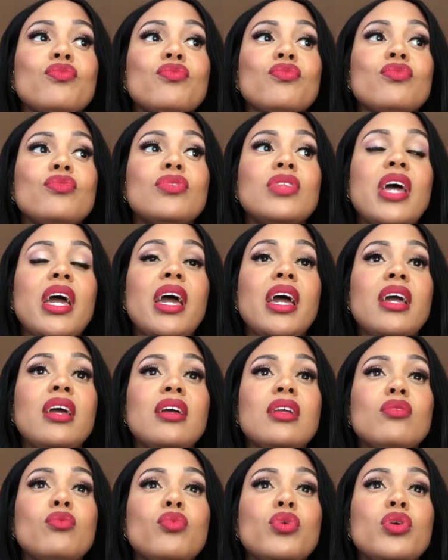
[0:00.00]
that
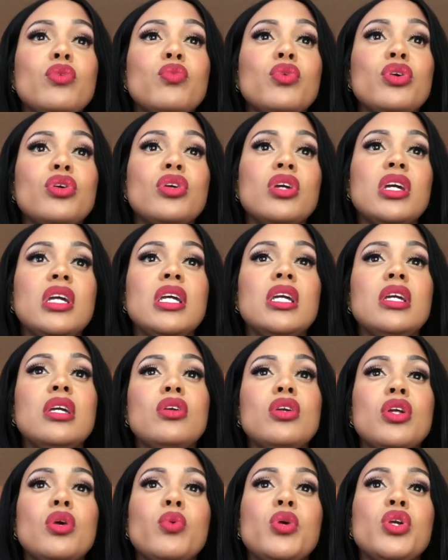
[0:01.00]
when
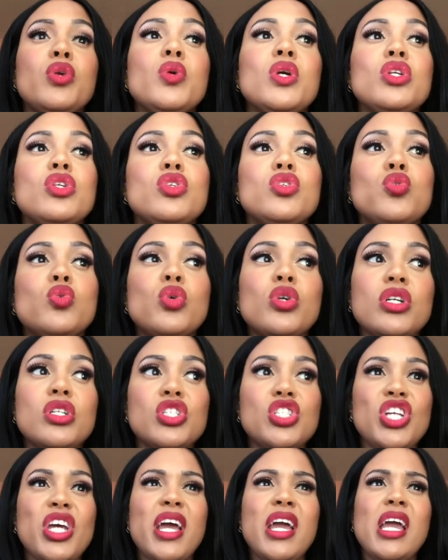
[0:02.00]
when you endure
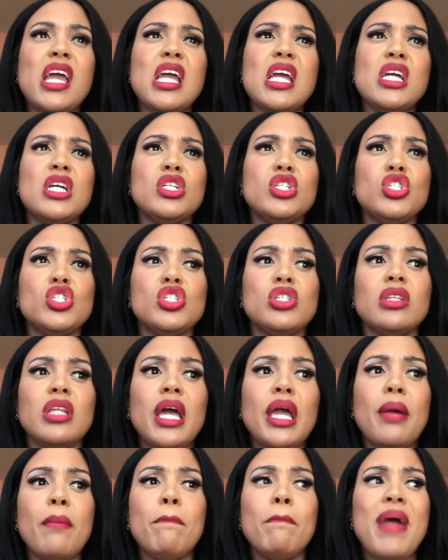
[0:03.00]
change,
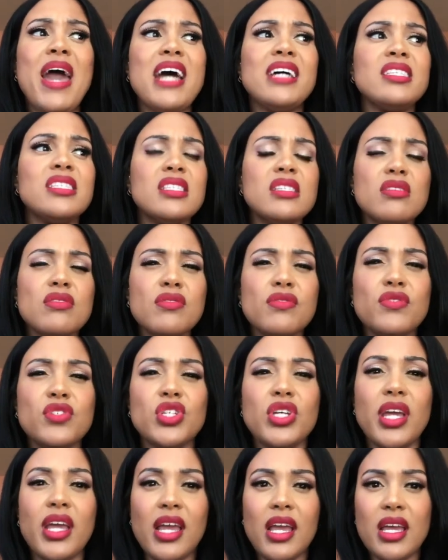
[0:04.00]
like massive
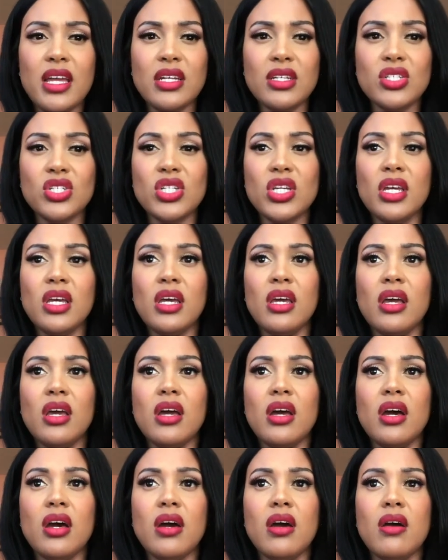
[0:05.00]
change,
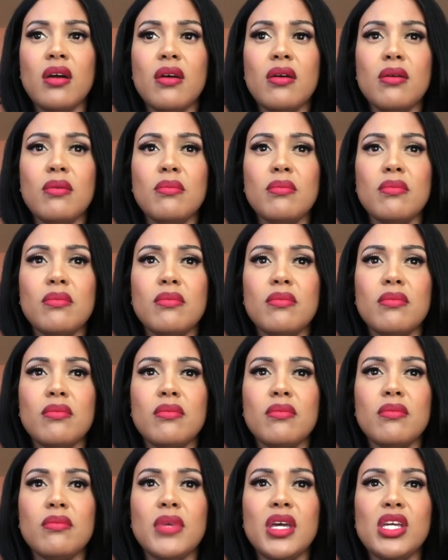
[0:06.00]

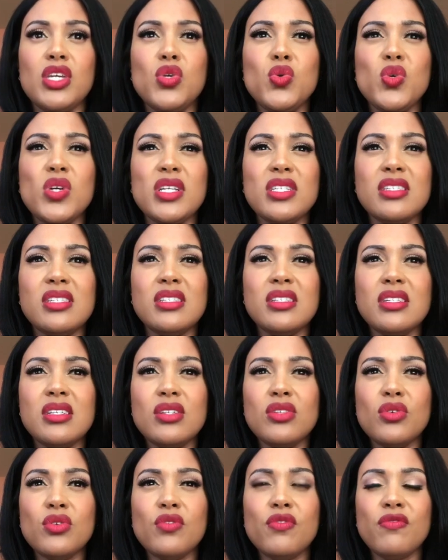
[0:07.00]
and you can
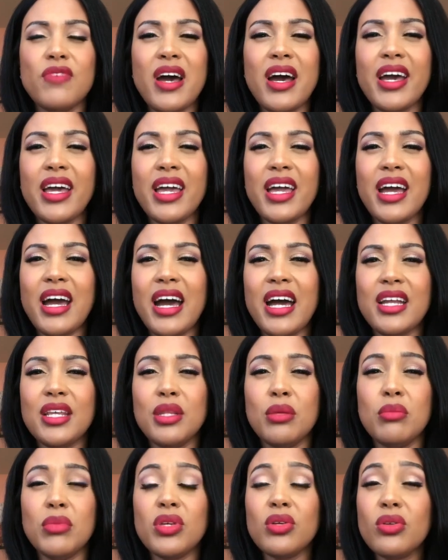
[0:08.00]
still find God in
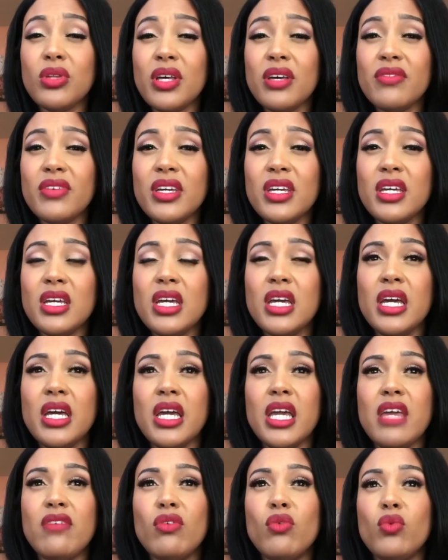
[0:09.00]
the middle of it,
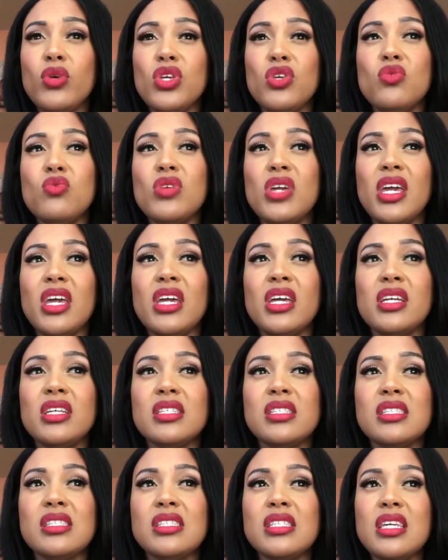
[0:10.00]
even when you
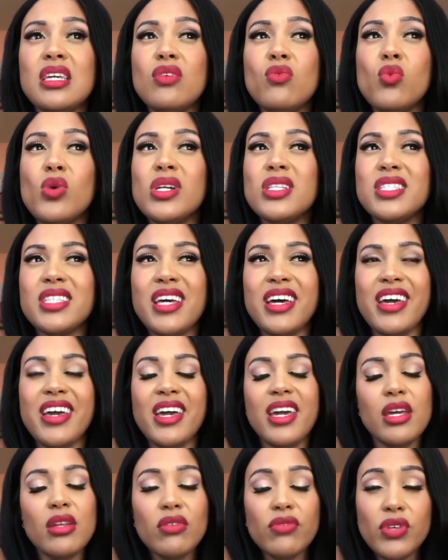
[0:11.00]
can't see what's
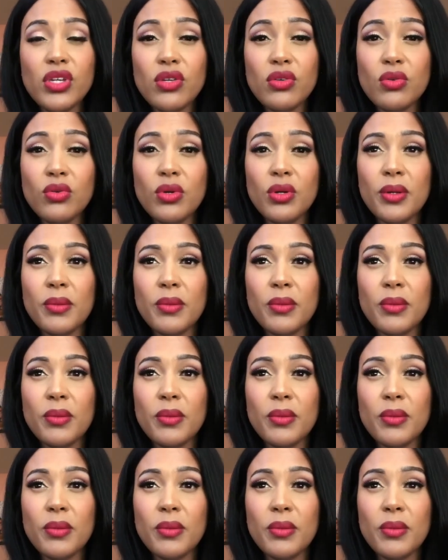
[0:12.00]
ahead of you,